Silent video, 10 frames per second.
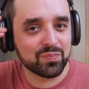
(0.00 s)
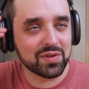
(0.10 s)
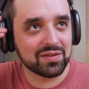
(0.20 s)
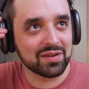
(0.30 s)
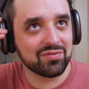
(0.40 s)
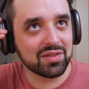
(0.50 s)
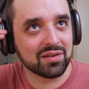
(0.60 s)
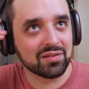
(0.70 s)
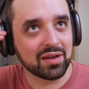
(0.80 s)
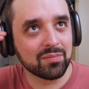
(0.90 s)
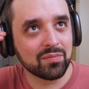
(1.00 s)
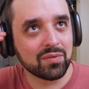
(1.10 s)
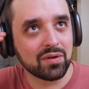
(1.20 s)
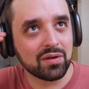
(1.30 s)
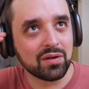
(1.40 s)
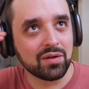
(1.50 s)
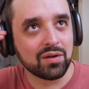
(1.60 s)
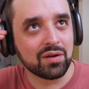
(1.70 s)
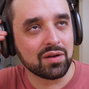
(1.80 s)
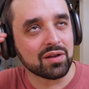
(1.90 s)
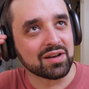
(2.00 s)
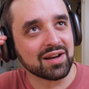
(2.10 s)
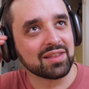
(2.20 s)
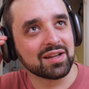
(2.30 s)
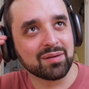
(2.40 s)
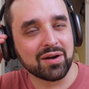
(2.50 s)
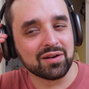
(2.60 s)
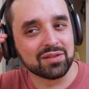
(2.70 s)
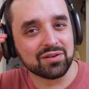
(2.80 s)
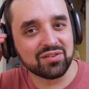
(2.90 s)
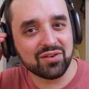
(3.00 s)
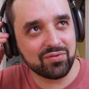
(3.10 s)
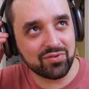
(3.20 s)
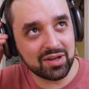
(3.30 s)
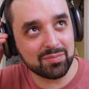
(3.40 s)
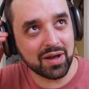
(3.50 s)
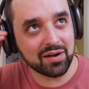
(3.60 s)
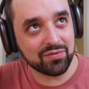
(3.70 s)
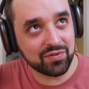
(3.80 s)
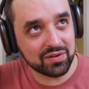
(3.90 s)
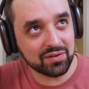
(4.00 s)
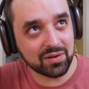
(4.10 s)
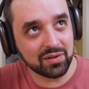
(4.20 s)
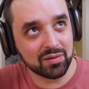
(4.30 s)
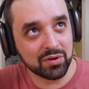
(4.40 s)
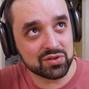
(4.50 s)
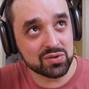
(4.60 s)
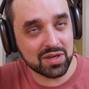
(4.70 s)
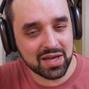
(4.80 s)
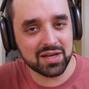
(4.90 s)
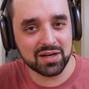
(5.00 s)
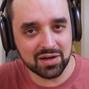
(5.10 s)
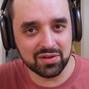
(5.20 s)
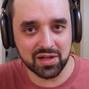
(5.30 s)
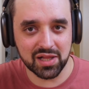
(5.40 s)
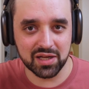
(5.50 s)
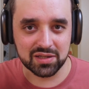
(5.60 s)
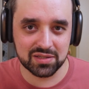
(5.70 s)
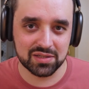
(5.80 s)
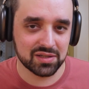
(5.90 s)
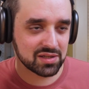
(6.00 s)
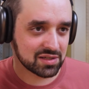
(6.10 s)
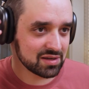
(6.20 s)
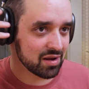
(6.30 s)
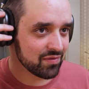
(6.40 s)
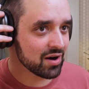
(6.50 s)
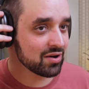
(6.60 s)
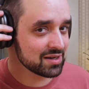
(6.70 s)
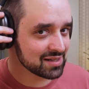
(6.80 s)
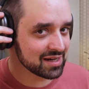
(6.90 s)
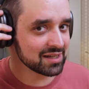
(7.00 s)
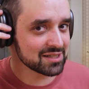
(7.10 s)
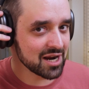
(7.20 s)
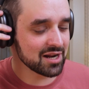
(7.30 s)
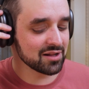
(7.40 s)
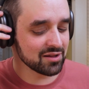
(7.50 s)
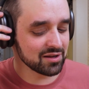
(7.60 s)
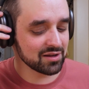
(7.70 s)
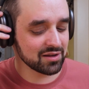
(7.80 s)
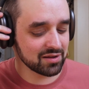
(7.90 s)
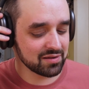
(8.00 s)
it's even the same. When I think about it, there's no feedback physically, but you can hear the clicks. A very tiny, tiny click.